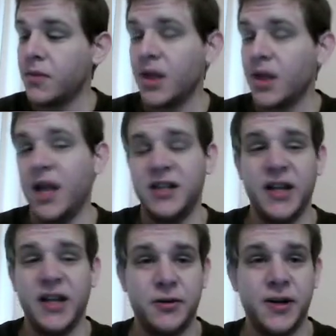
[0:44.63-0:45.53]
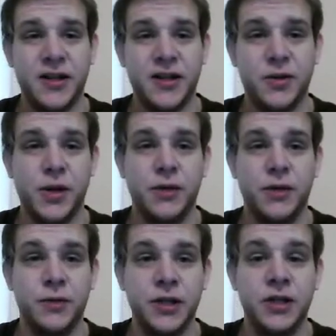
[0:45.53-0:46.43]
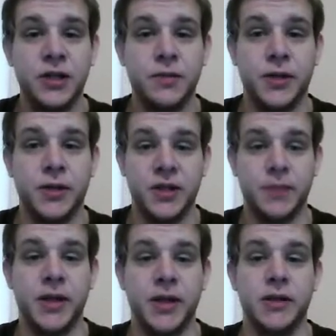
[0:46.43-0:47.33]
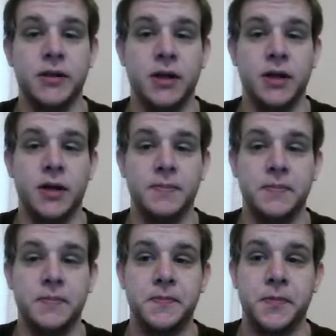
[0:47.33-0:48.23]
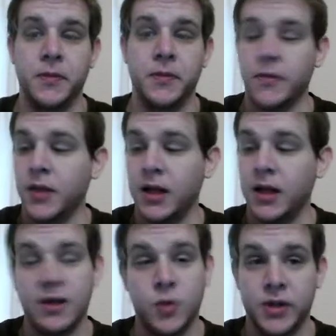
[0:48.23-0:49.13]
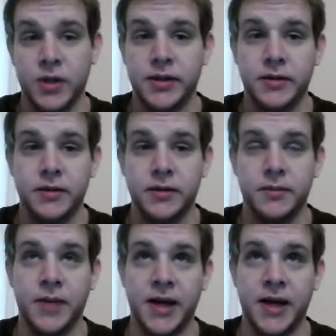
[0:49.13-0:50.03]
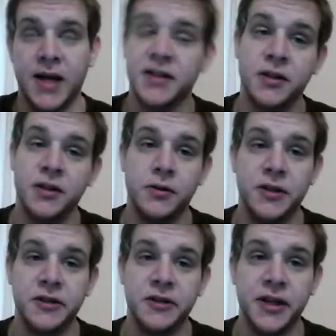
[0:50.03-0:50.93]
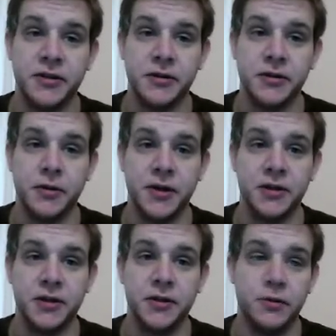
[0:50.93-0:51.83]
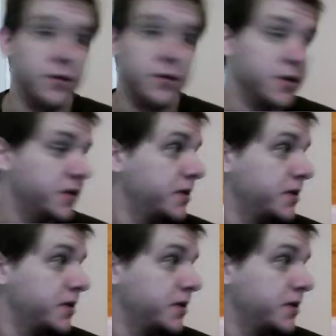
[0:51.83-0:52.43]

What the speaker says: to get credit this week, you really need to participate at least once by asking a question, answering a question, or just